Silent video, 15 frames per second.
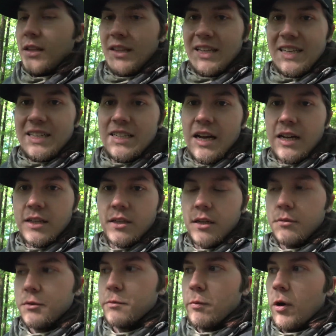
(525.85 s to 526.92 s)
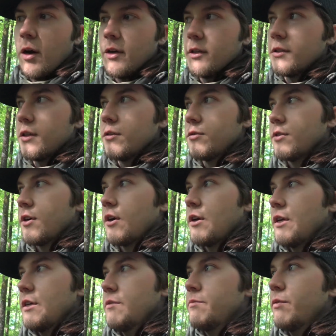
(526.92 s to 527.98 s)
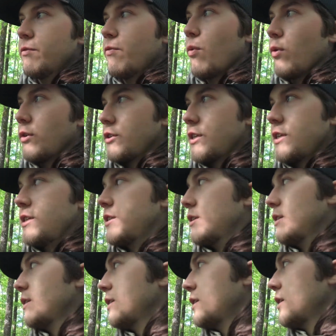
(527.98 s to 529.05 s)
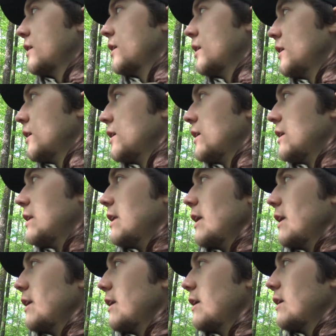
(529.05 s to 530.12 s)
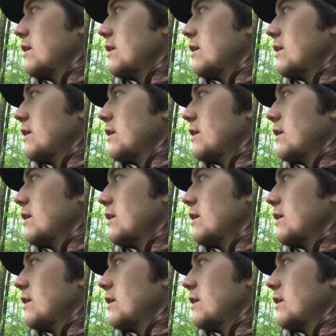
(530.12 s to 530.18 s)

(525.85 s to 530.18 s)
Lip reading: the exact same spot that those turkeys before season did.